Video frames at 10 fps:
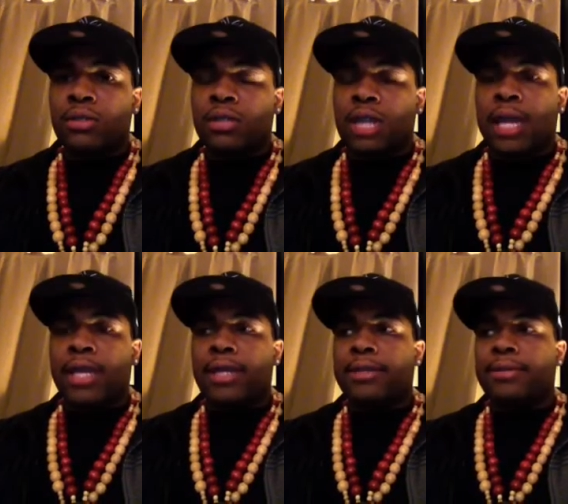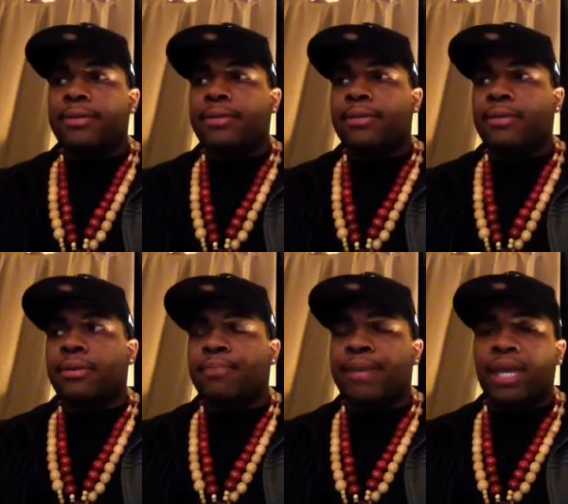Like
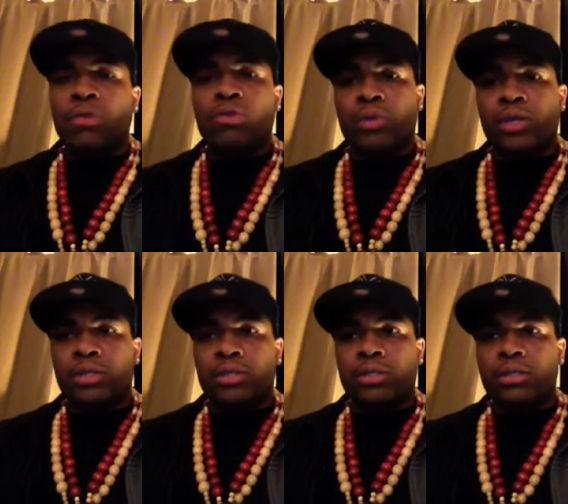build with her.